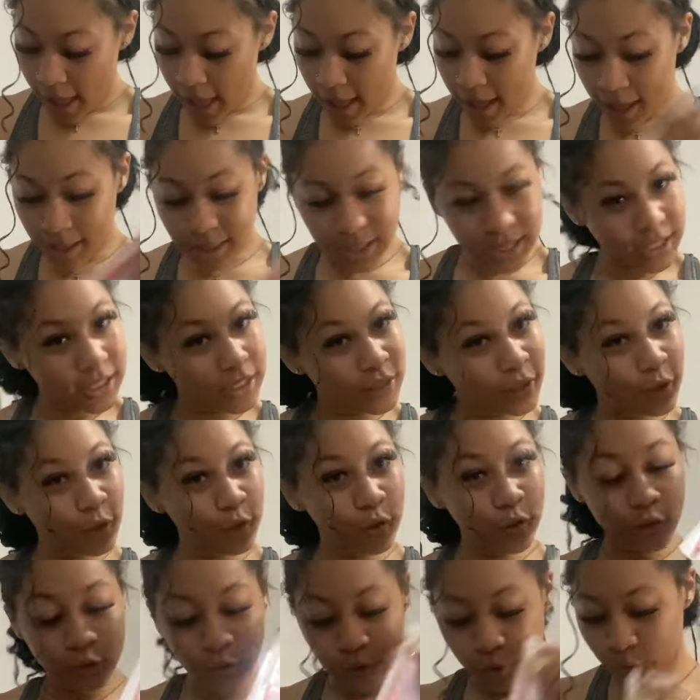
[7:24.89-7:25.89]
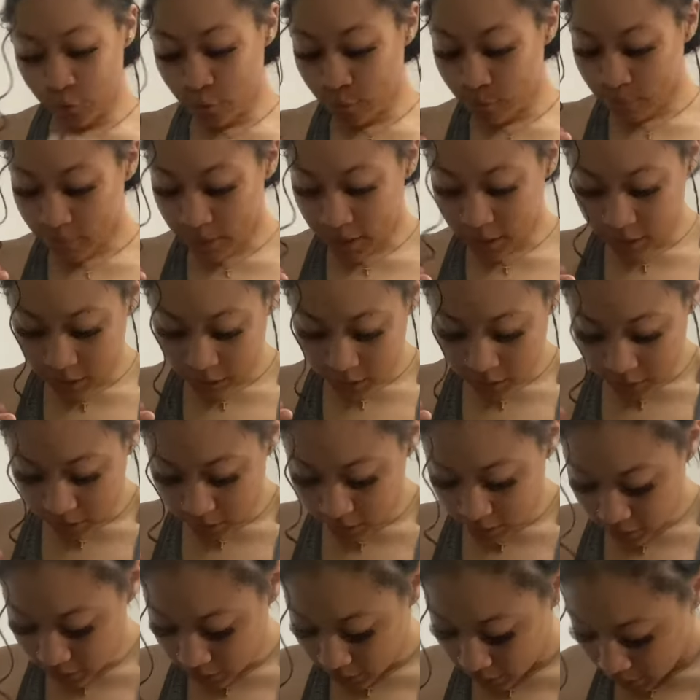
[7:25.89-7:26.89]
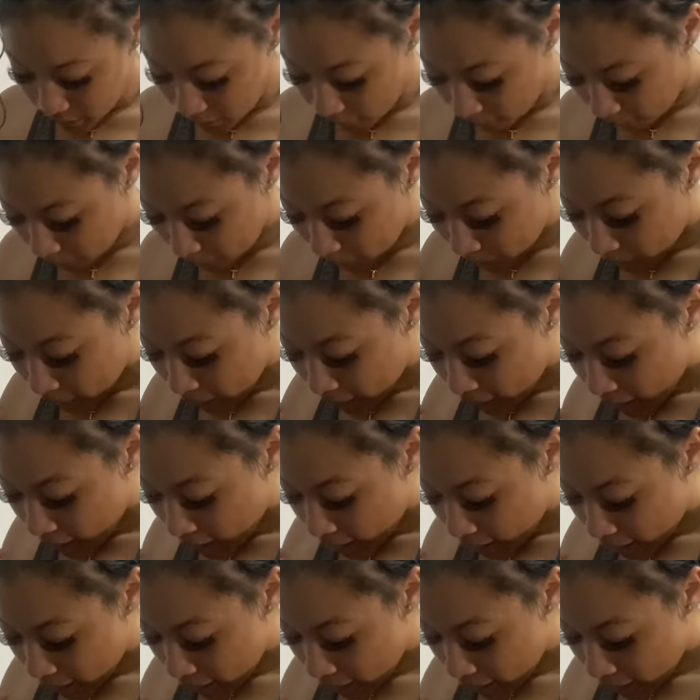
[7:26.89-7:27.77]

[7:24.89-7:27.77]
I got these two little toothbrushes.